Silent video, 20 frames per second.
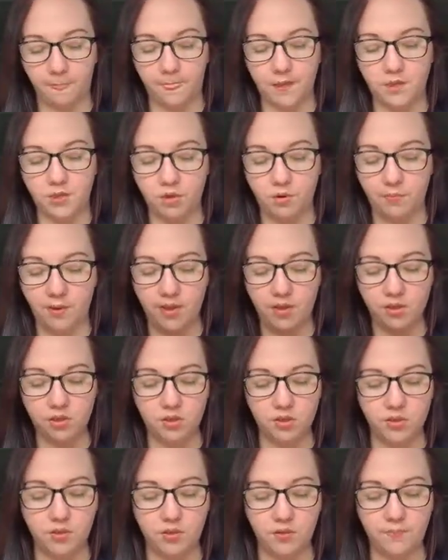So make
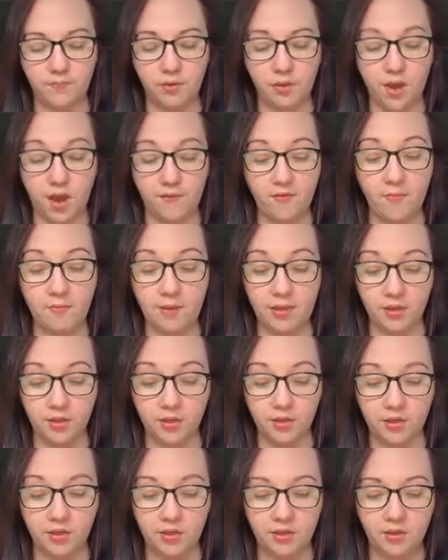sure you have a
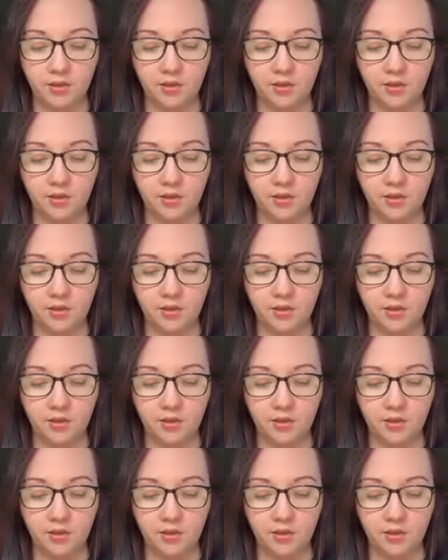mirror.